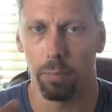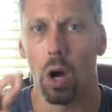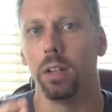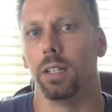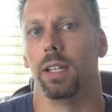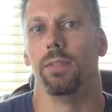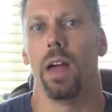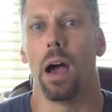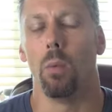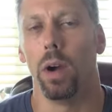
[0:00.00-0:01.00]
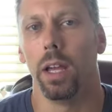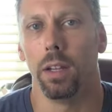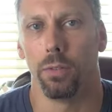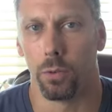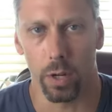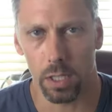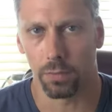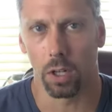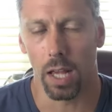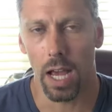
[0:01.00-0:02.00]
bonded in that way for the rest
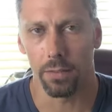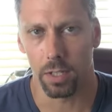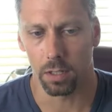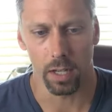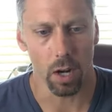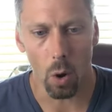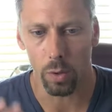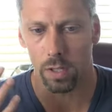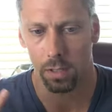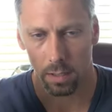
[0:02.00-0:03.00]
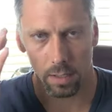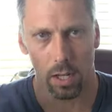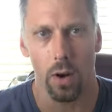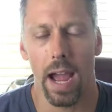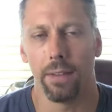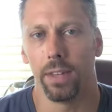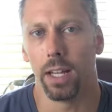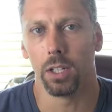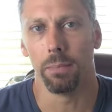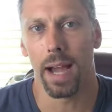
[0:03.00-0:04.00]
of our lives and, and always you know have
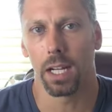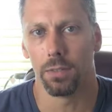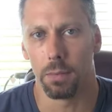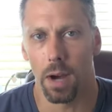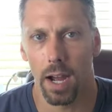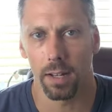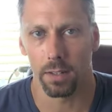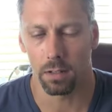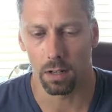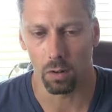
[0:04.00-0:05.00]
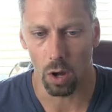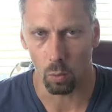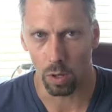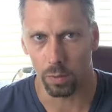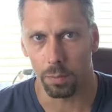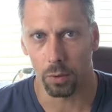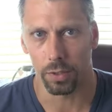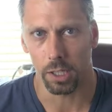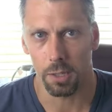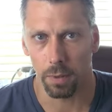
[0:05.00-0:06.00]
that in the back of our minds on, on what we
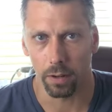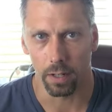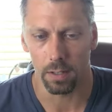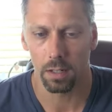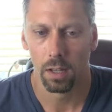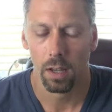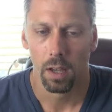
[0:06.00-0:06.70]
both experienced